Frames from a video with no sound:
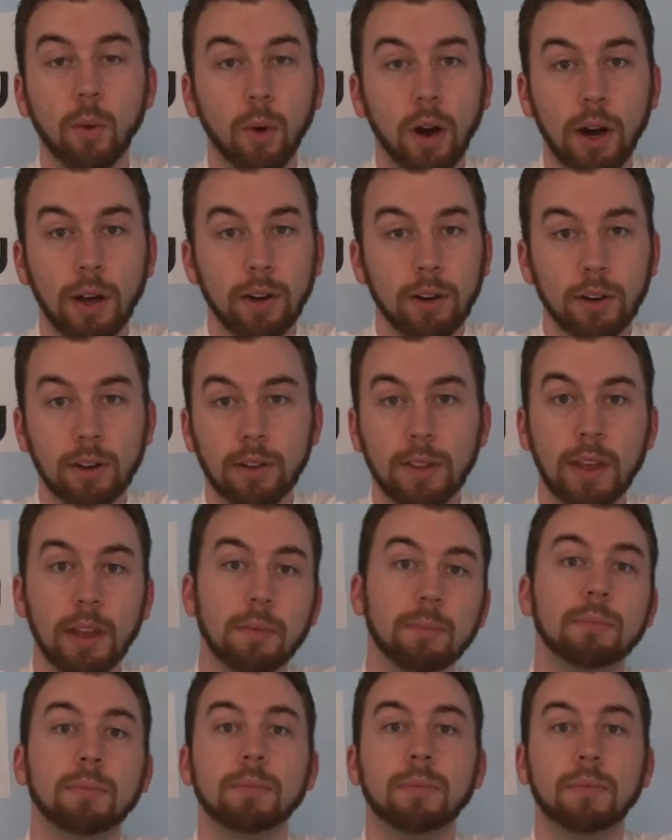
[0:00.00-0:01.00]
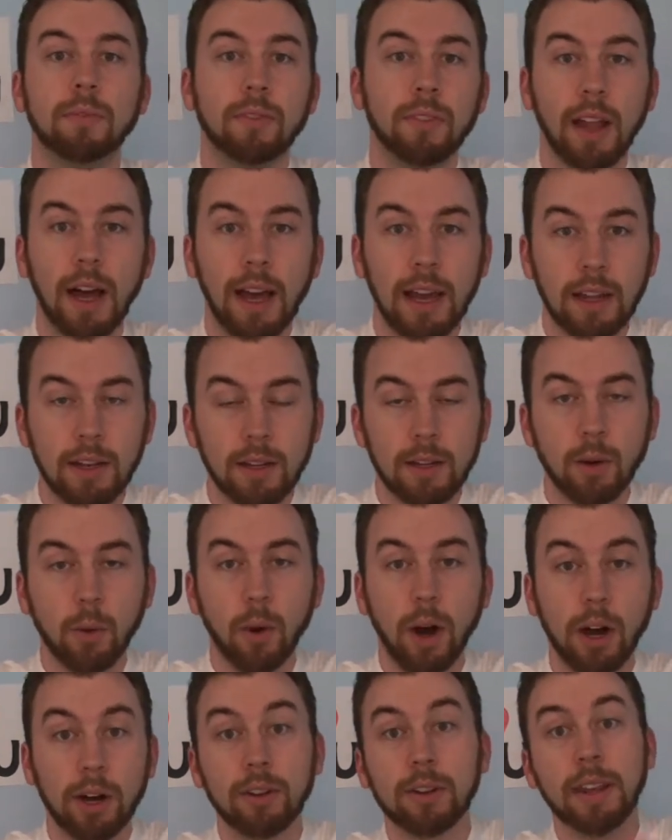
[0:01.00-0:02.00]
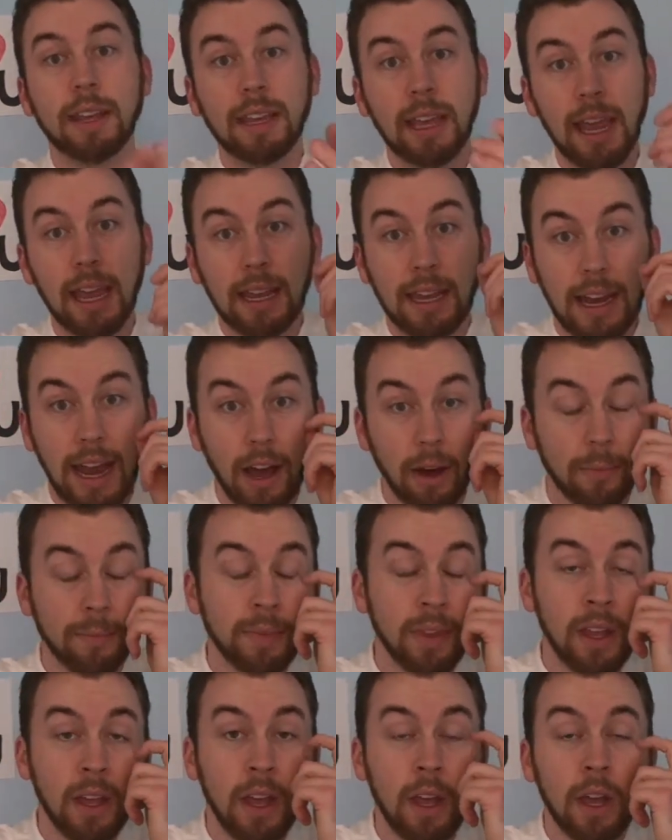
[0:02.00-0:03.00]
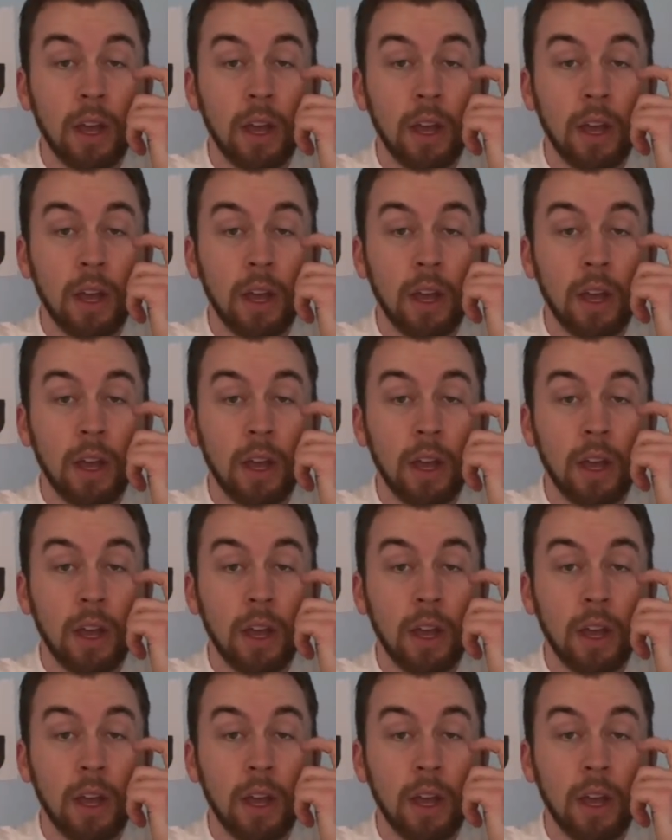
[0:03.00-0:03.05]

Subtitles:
in the water or they fly into the water and they can't get out.